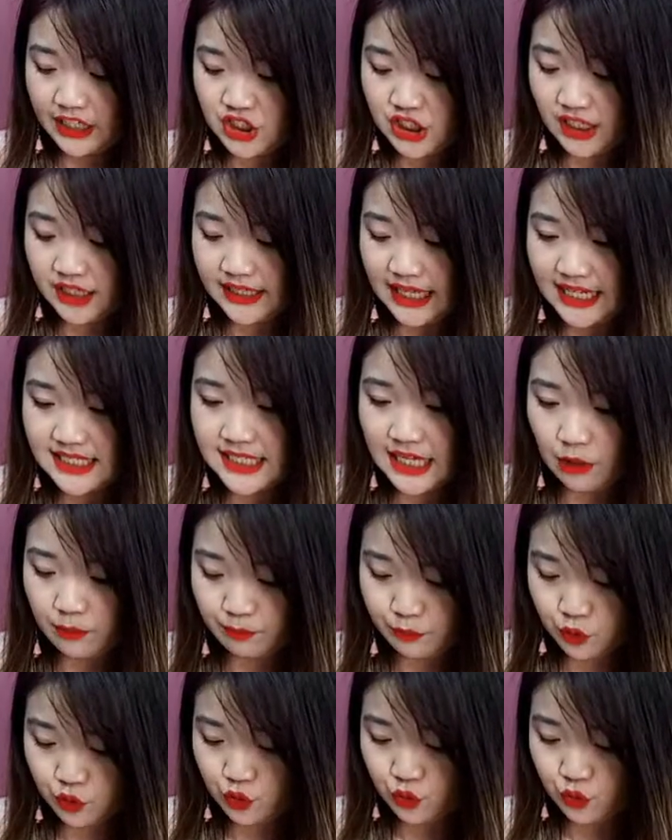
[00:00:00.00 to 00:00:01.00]
actually does
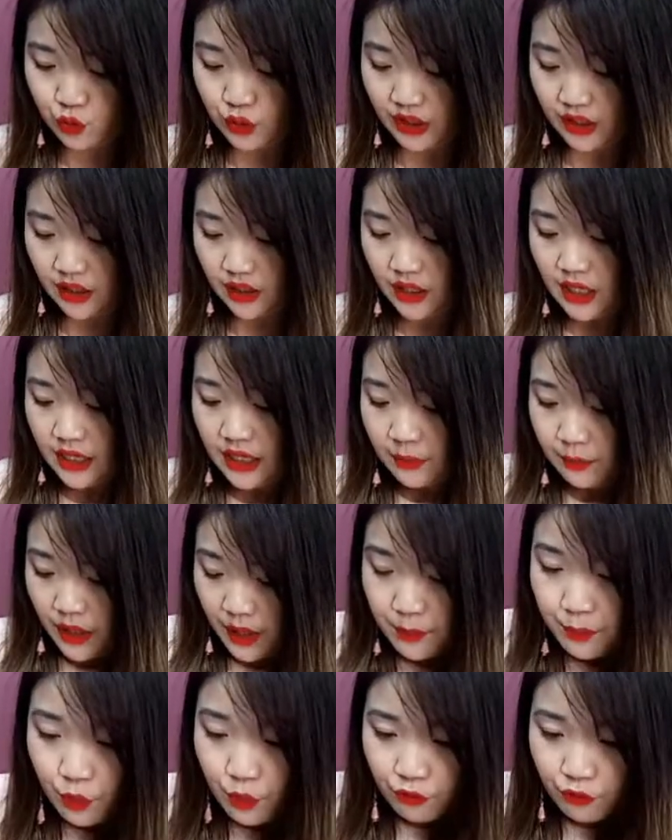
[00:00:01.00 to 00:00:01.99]
help to uh,
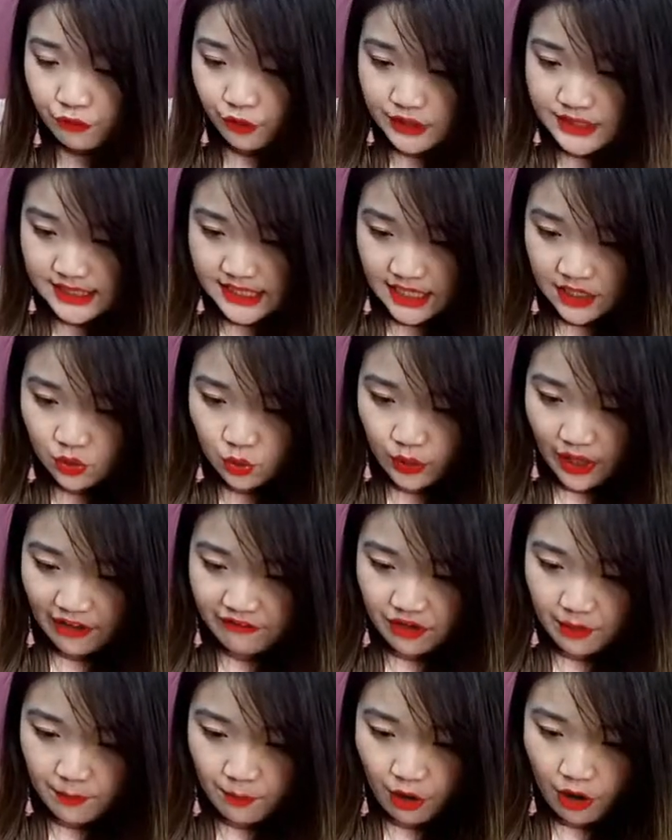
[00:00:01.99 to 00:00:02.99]
improve your skin to
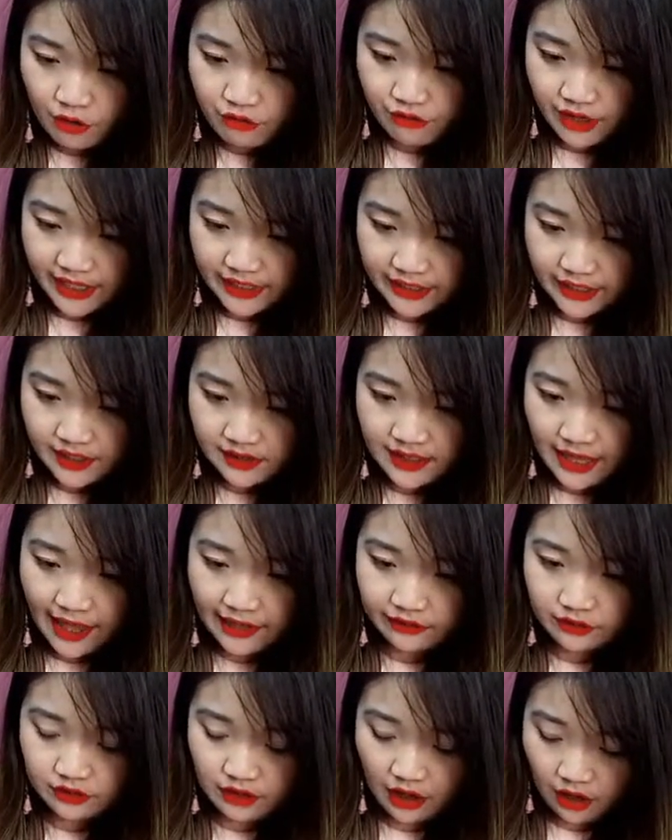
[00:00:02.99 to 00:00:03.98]
have a more radiant
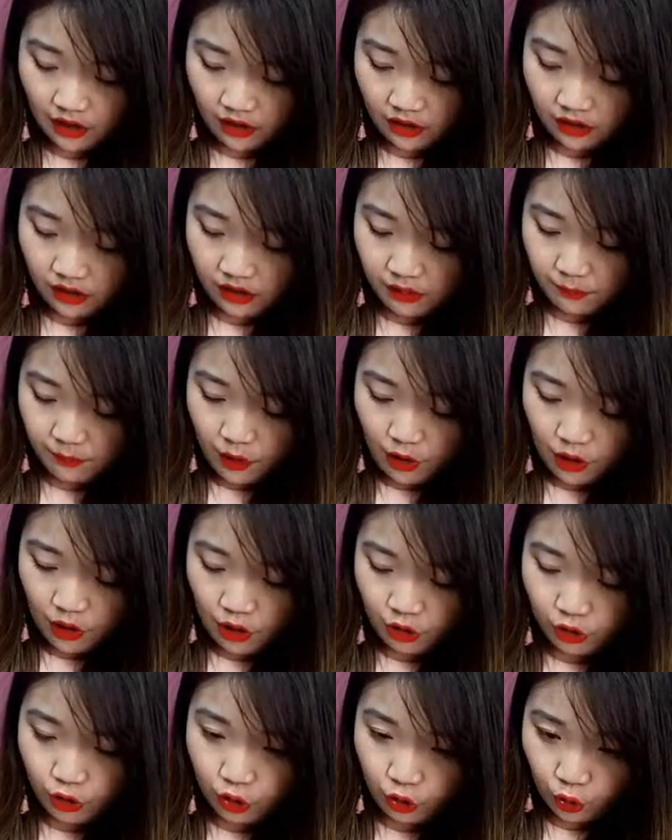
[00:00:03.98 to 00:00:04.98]
and uh,
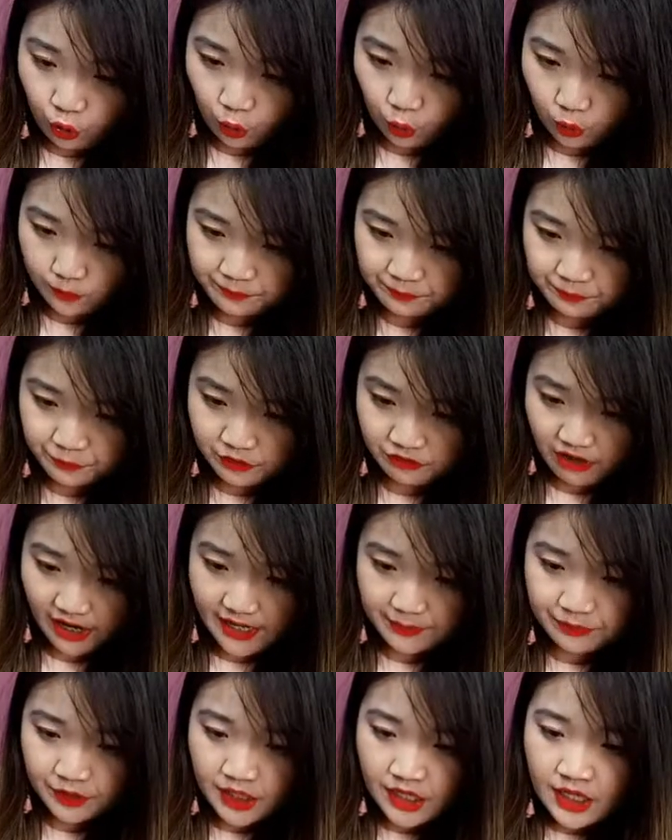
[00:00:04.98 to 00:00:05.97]
more glow,
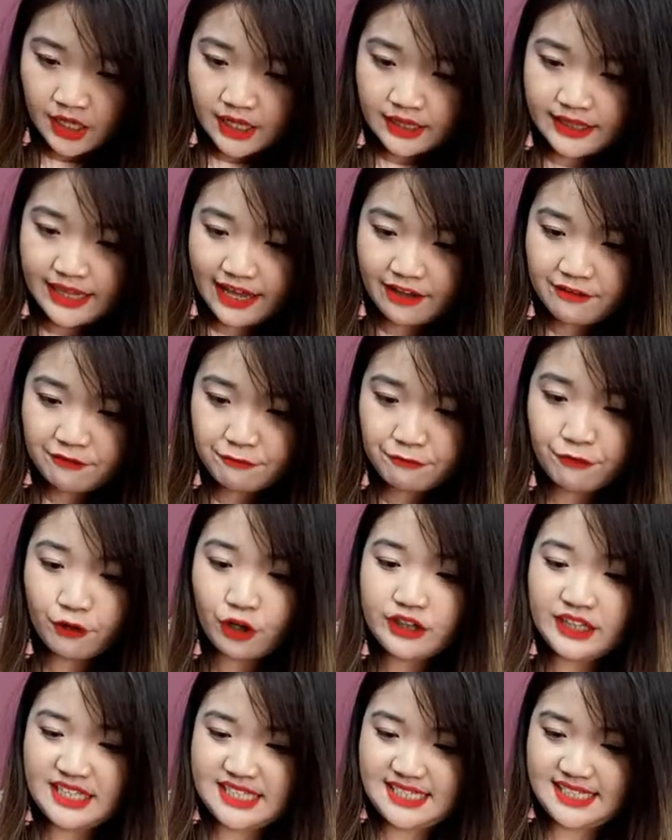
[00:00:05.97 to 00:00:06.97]
right? Then
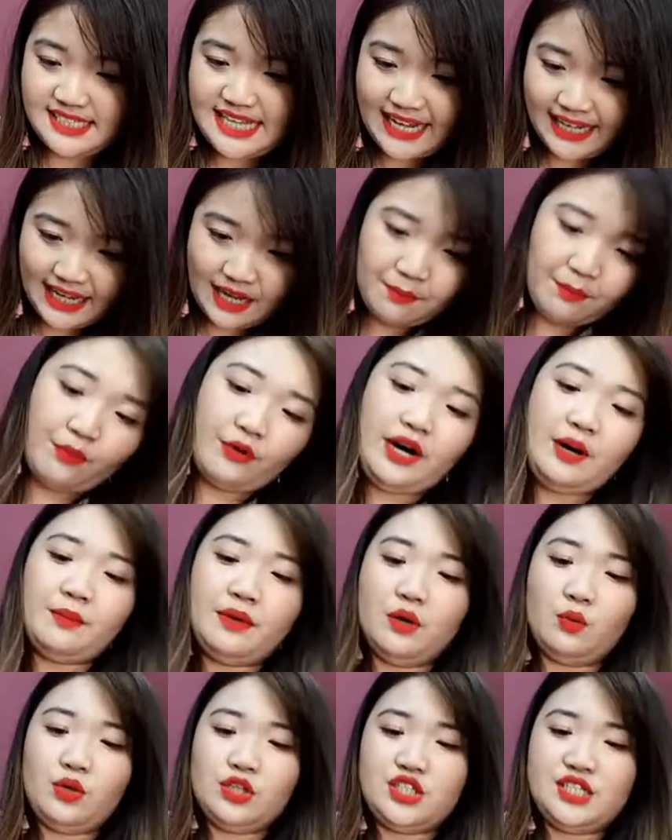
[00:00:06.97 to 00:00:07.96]
for the second
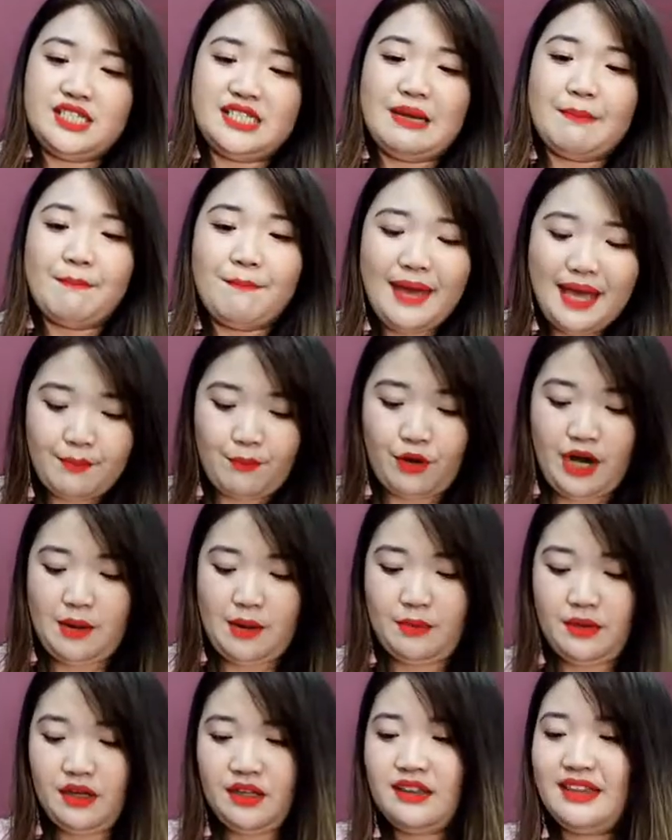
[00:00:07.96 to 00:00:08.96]
primer, which is the matte
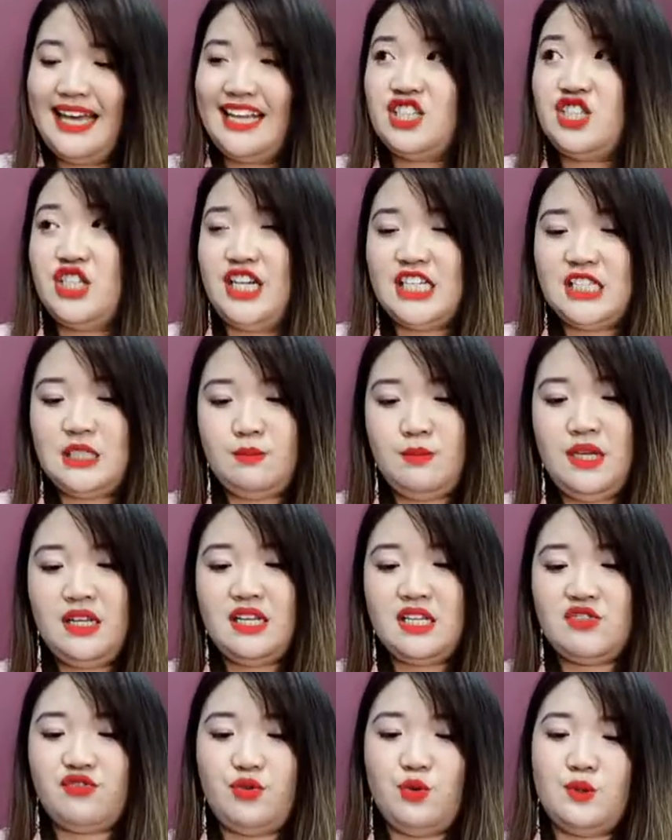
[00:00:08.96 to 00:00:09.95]
primer that
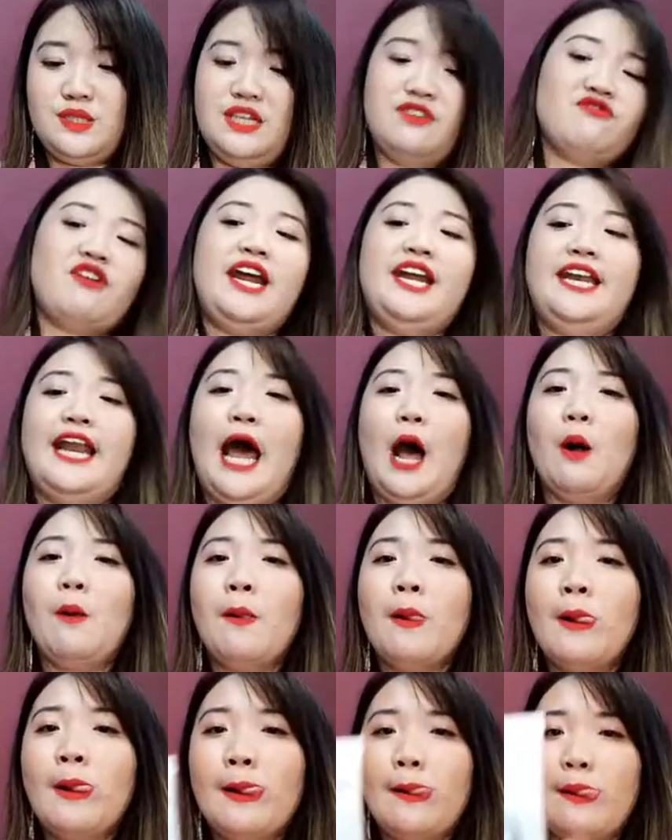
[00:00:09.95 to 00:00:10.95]
Jasmine is using right now,